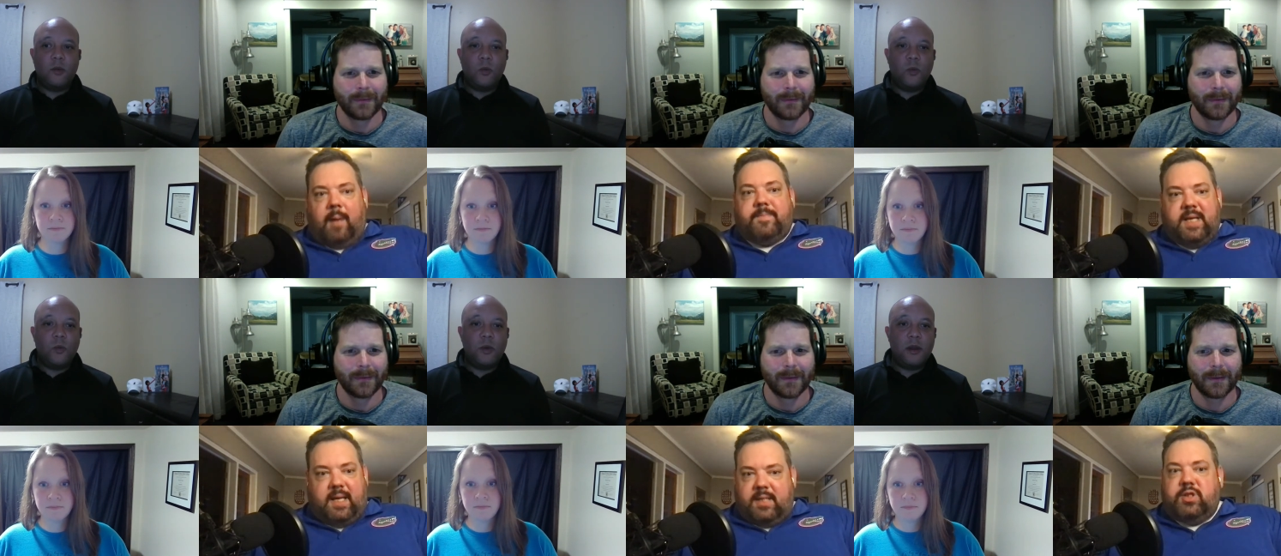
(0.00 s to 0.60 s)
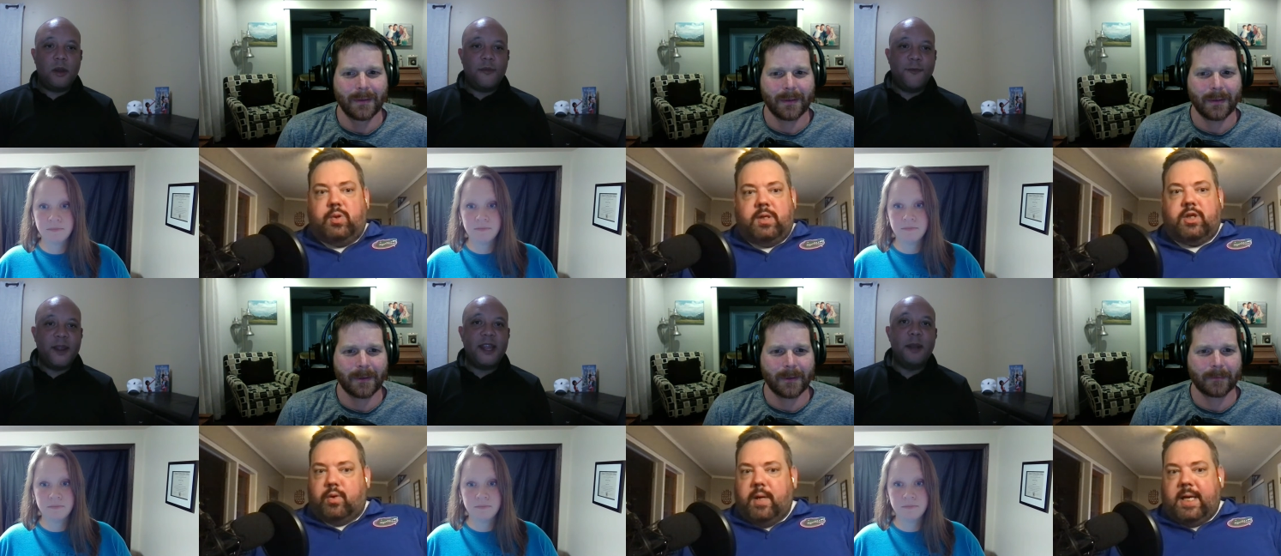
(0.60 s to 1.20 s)
Speaker 1: updated to
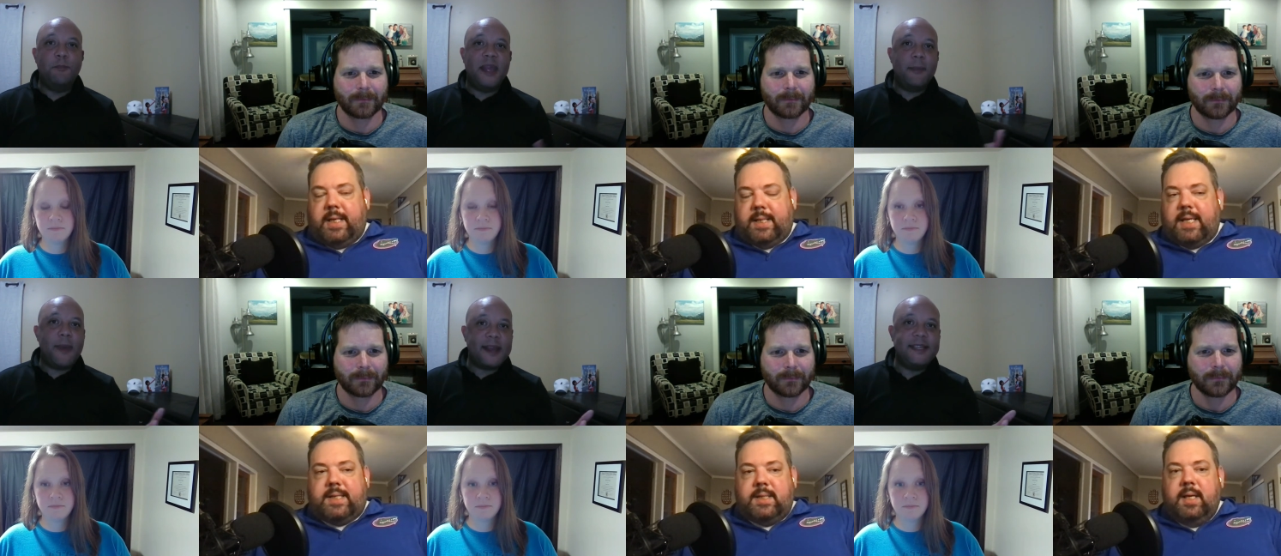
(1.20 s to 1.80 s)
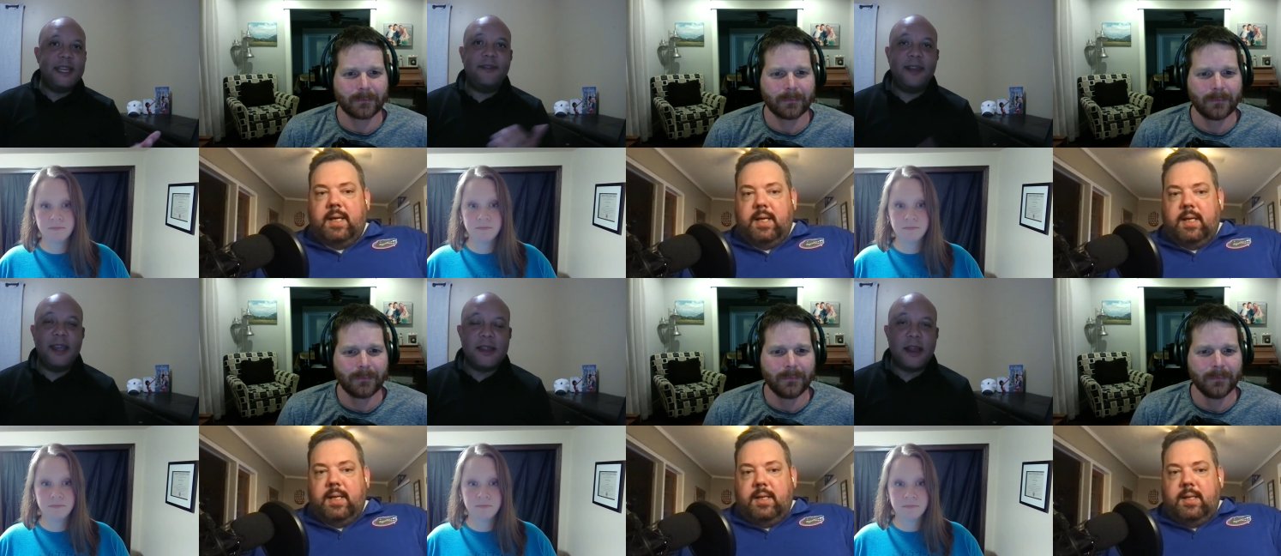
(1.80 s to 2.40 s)
a, a degree. freaking like, big
Speaker 2: back
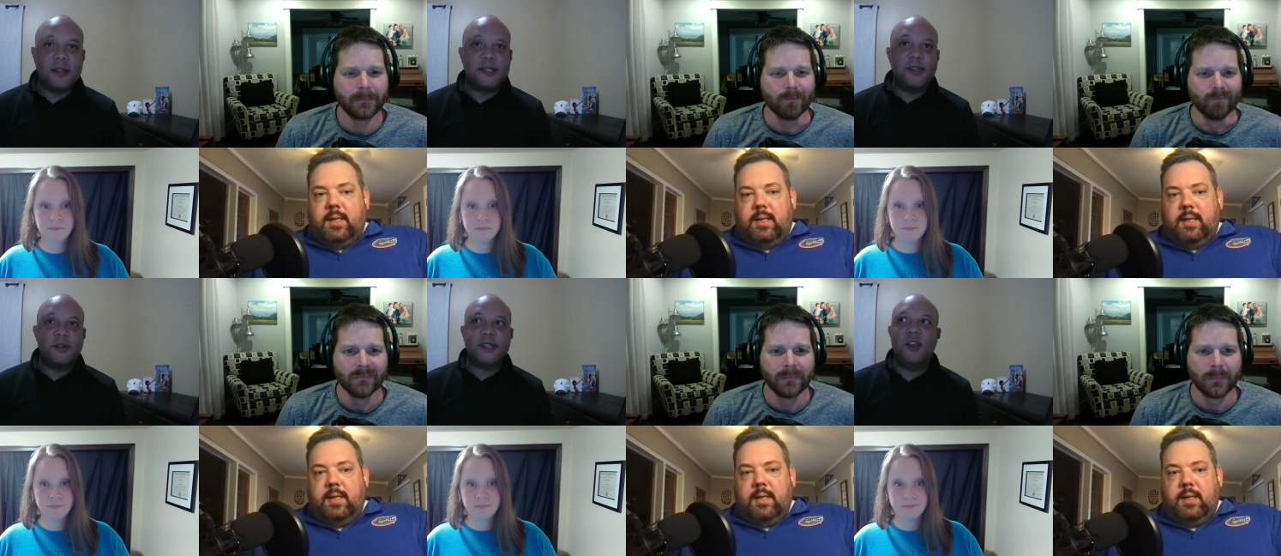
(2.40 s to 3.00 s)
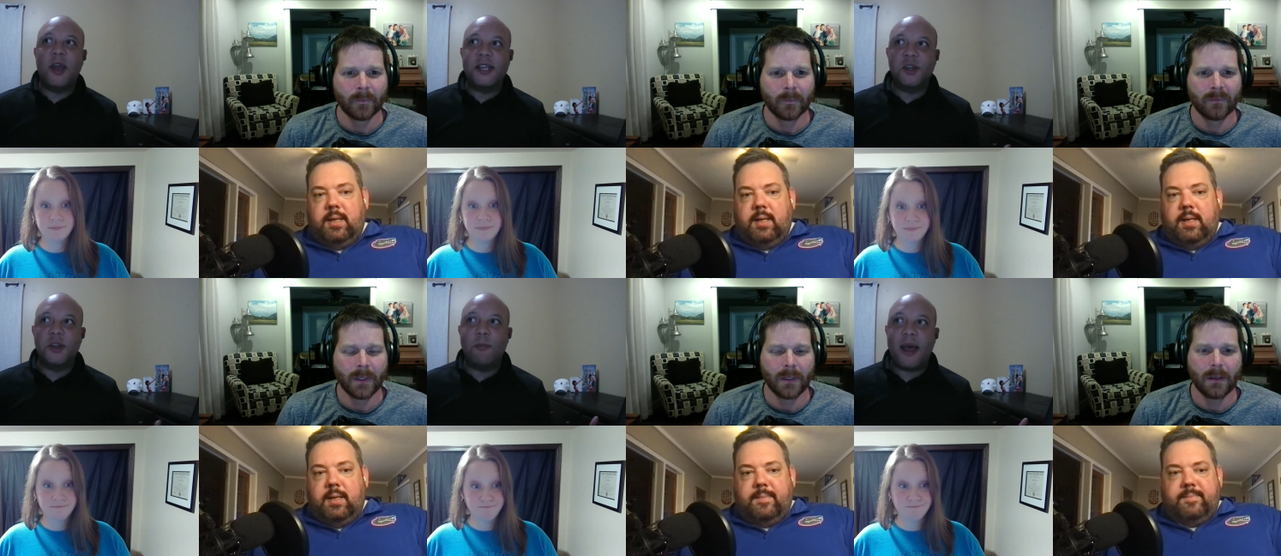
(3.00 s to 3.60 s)
TV in there still. It's like you
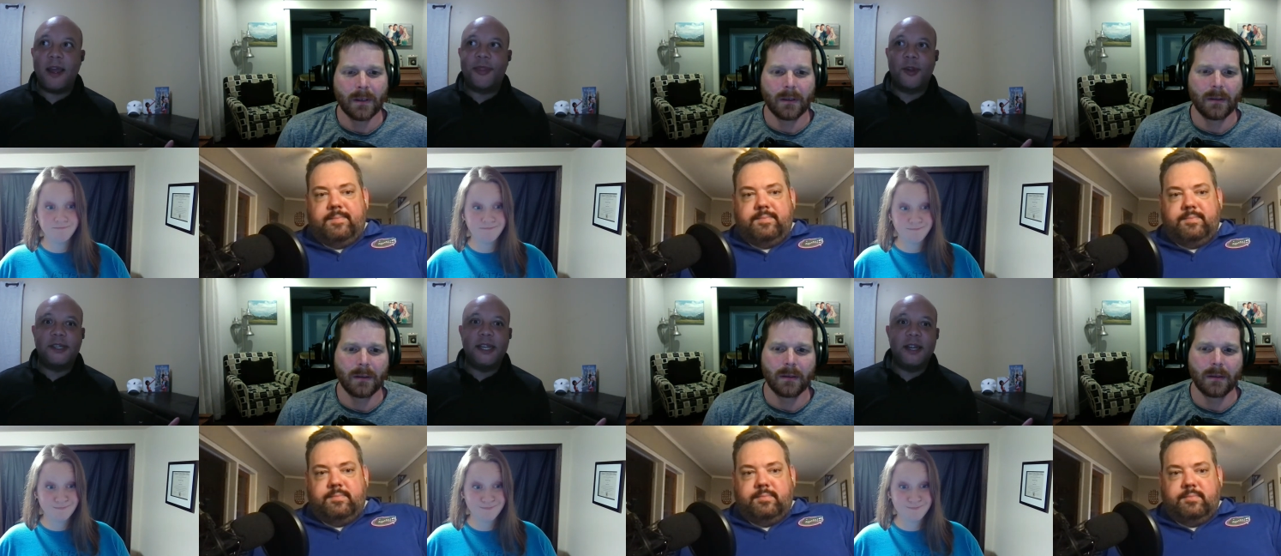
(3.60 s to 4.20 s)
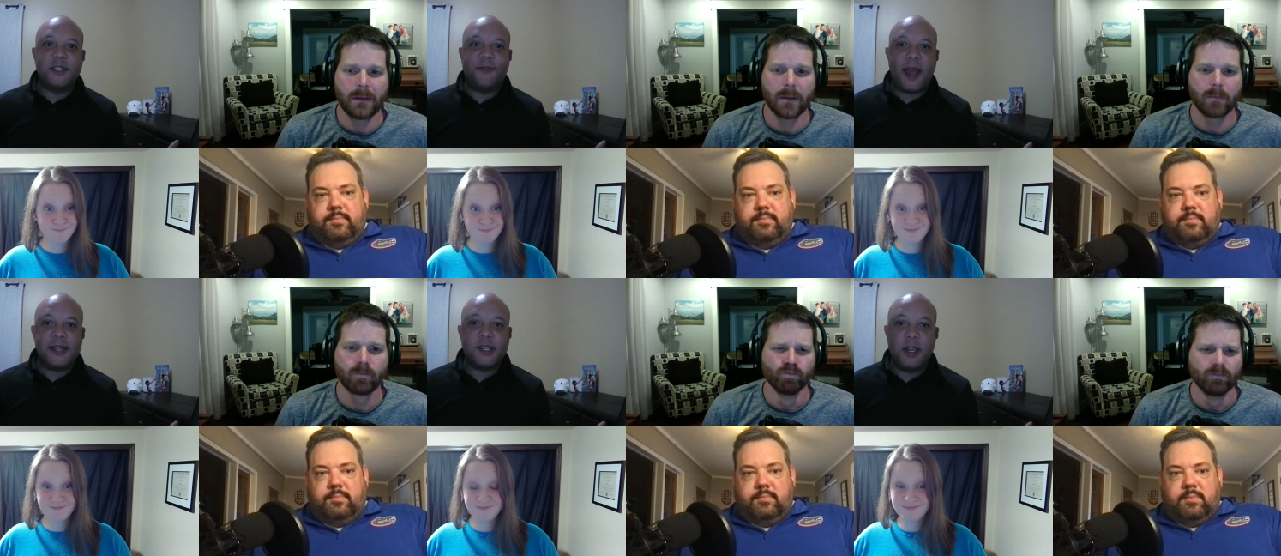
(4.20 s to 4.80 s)
guys couldn't buy a 13 inch
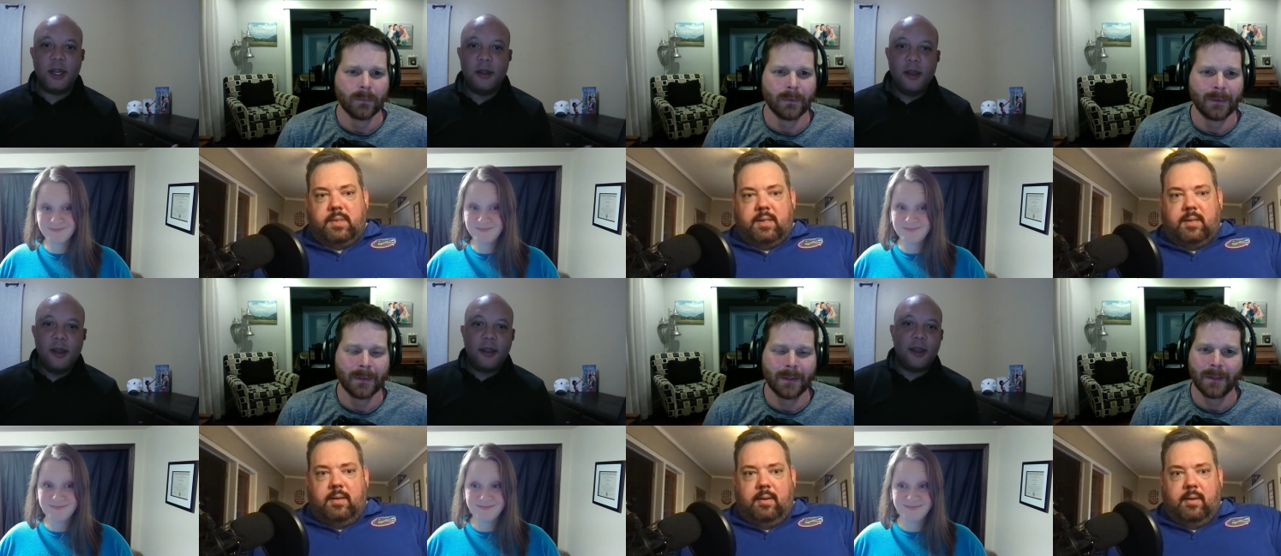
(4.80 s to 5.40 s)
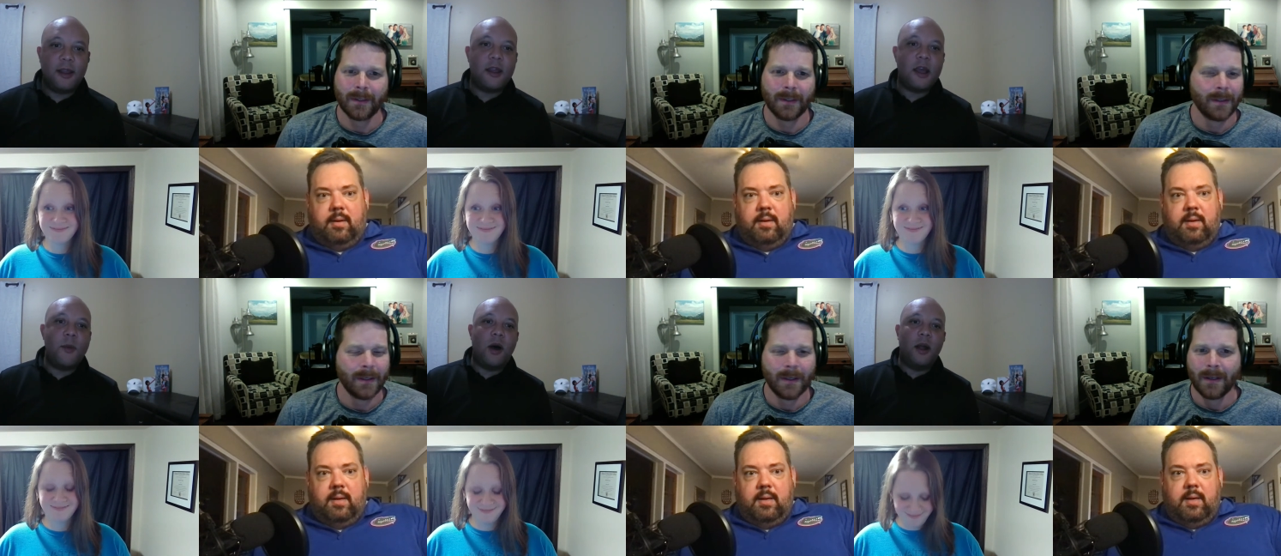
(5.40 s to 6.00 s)
flat screen.
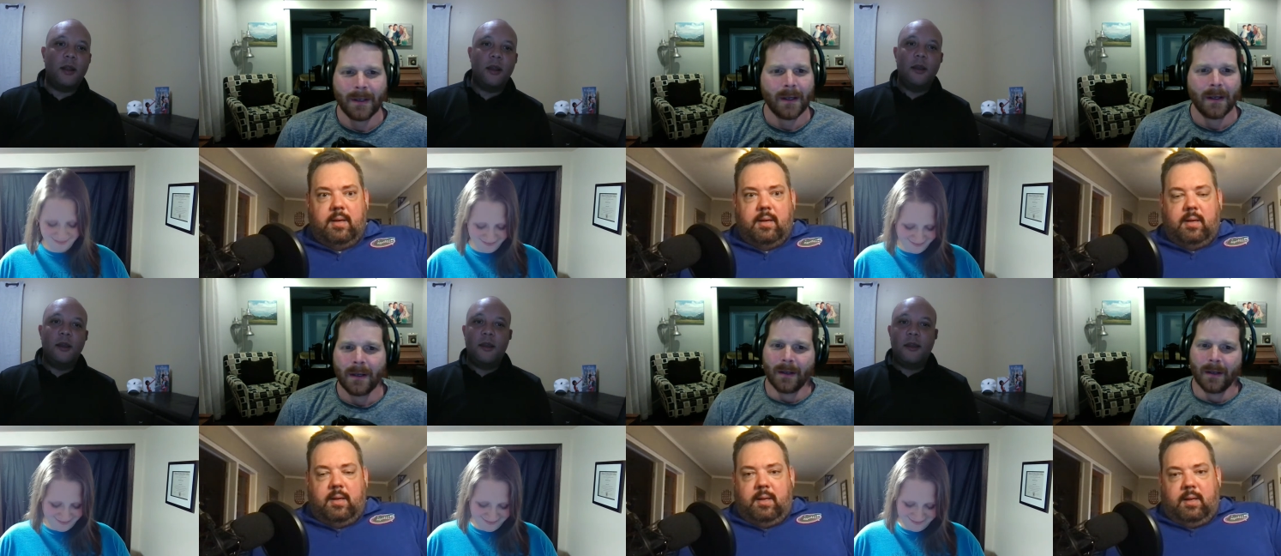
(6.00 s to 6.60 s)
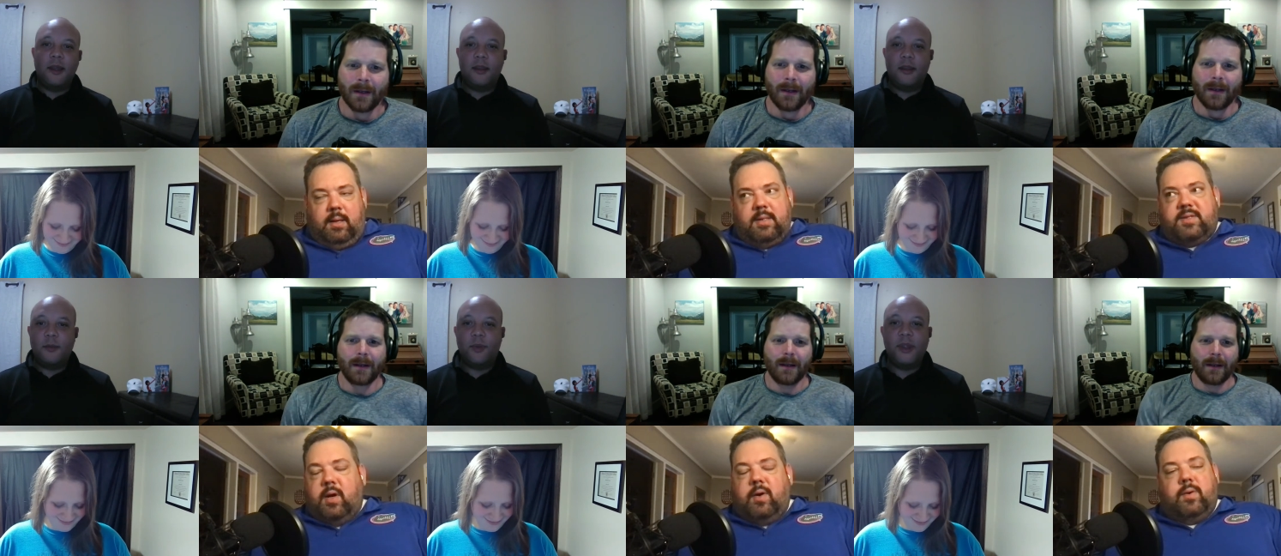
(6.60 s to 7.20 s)
Like, come on.
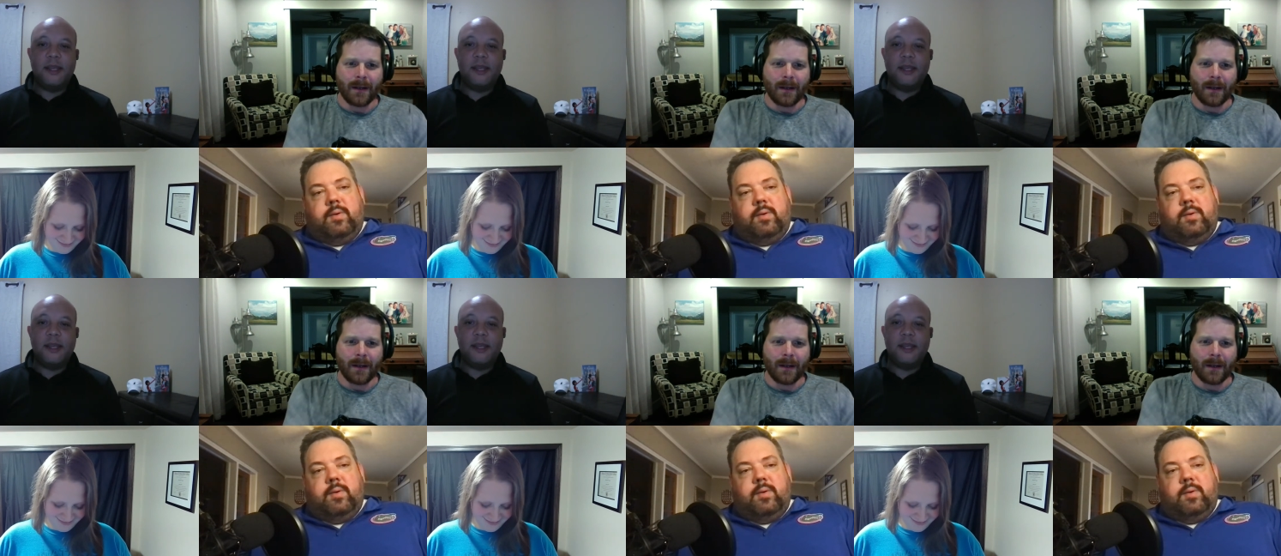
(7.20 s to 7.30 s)
Speaker 1: Like so,